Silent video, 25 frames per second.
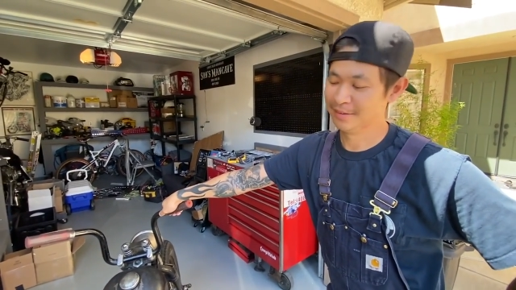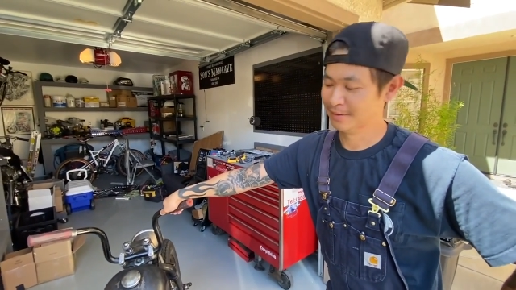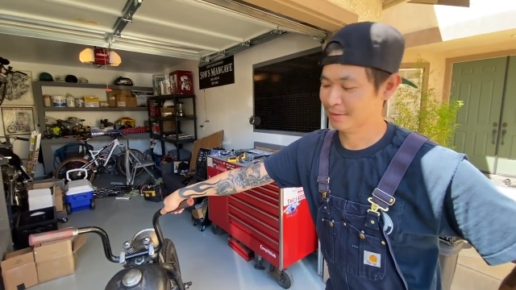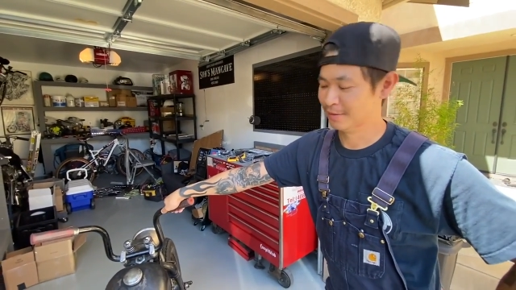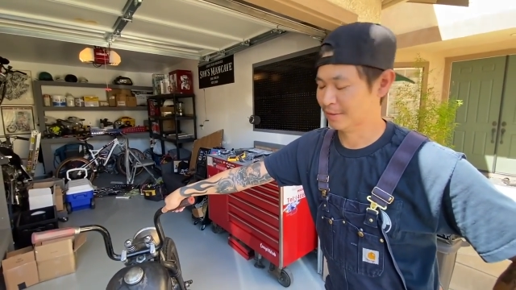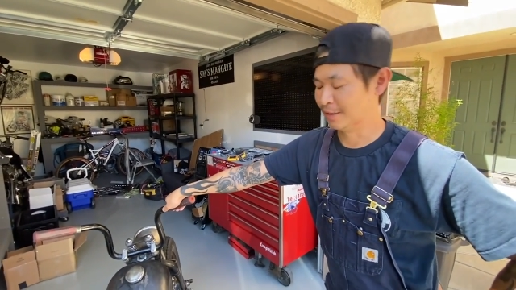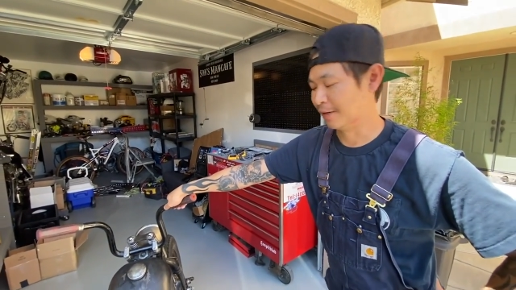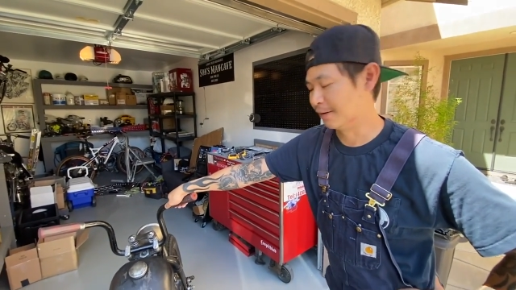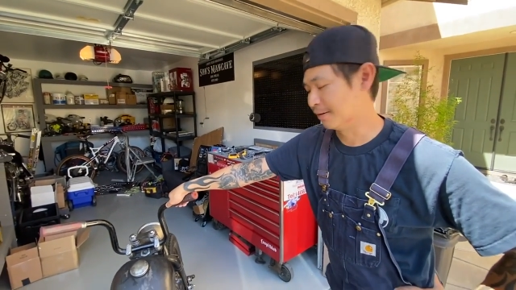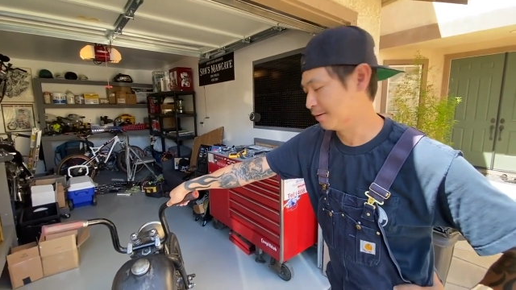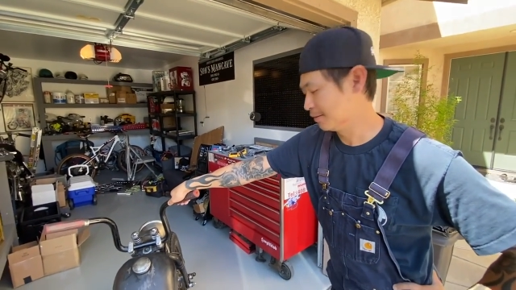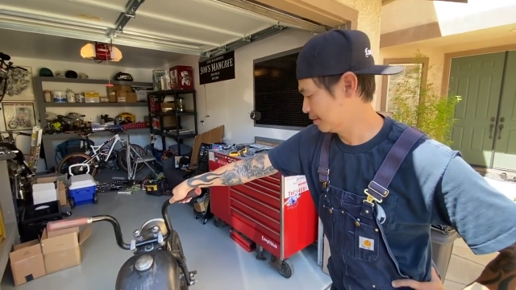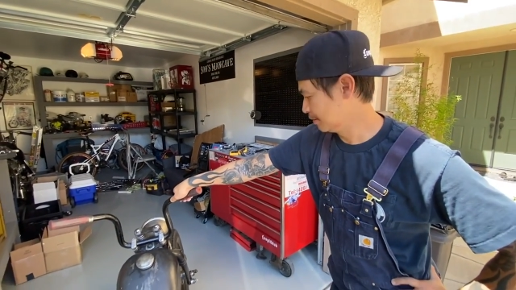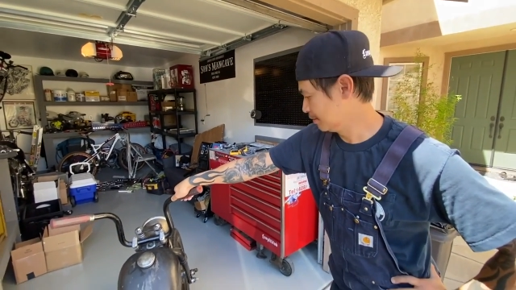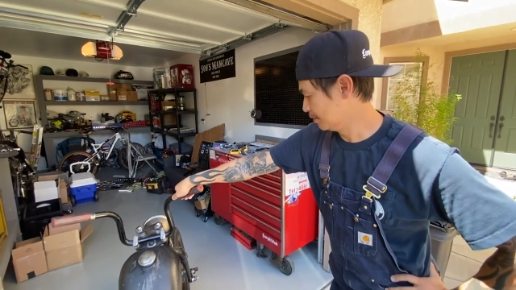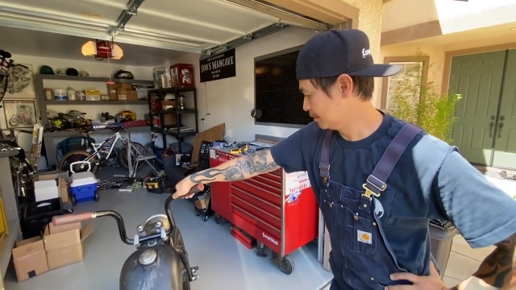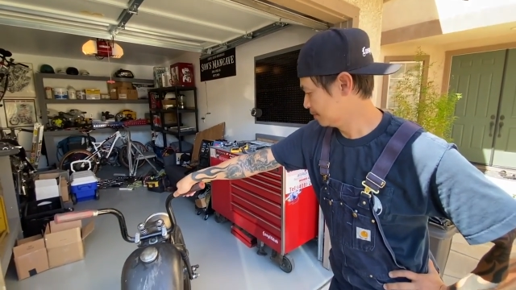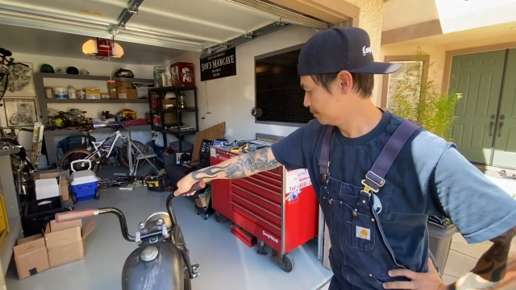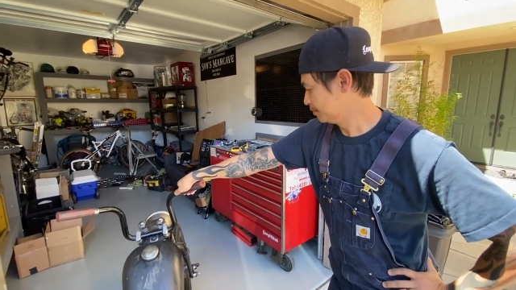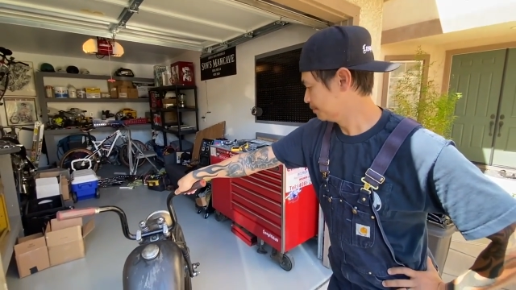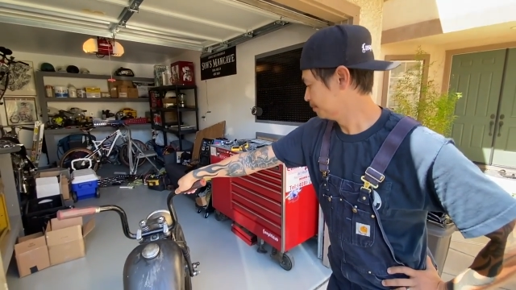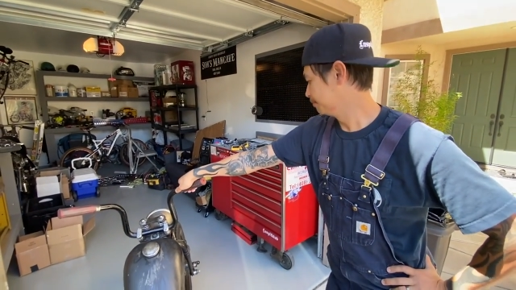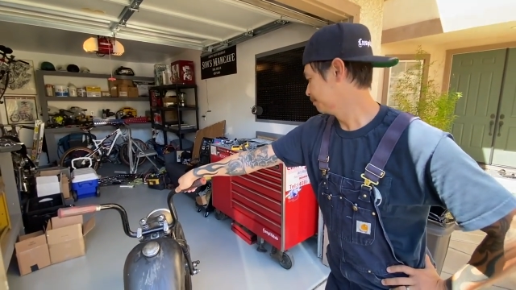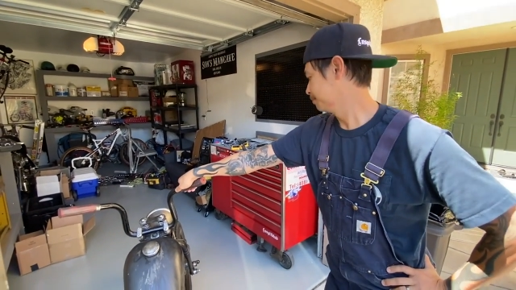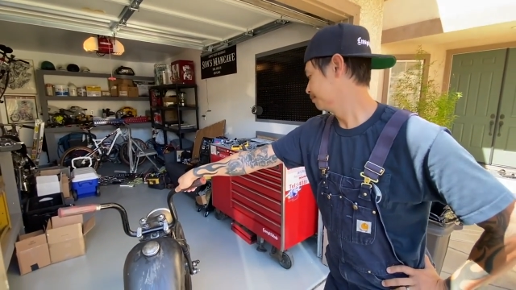so it's a cool
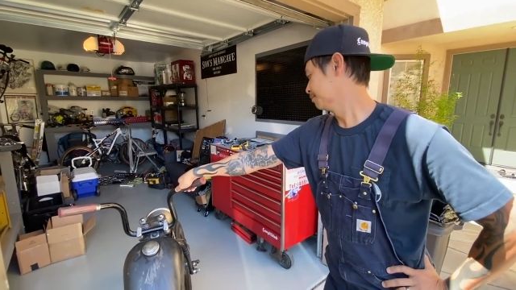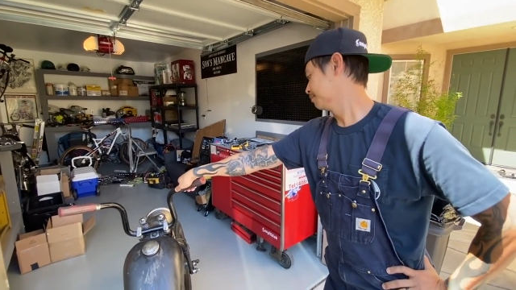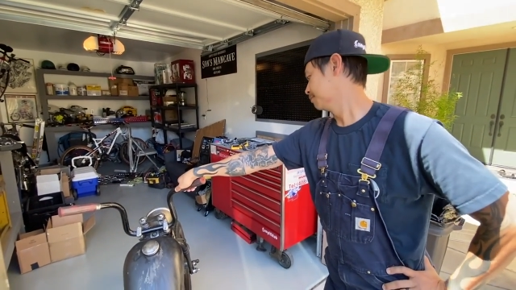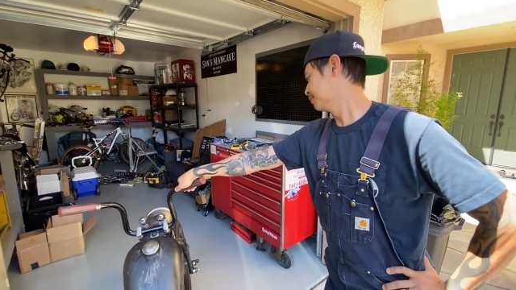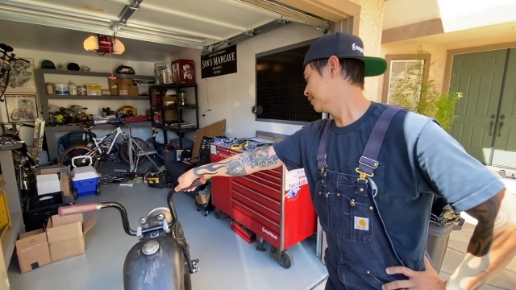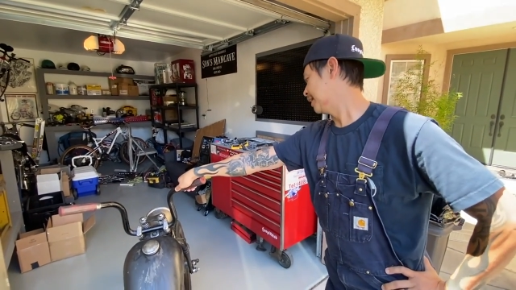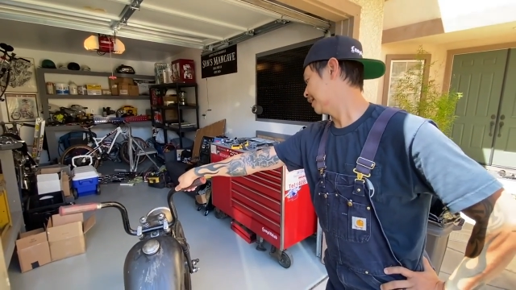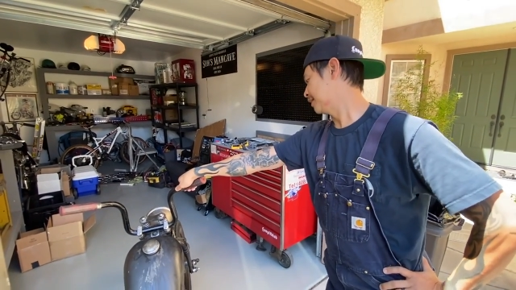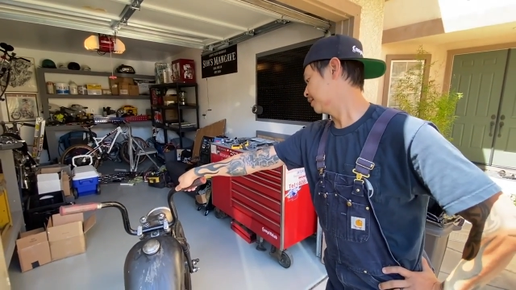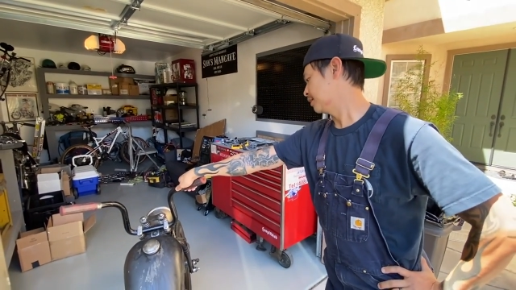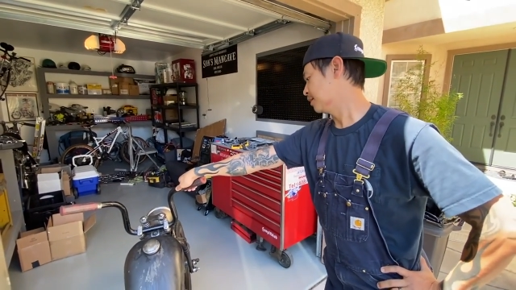little history. Yeah,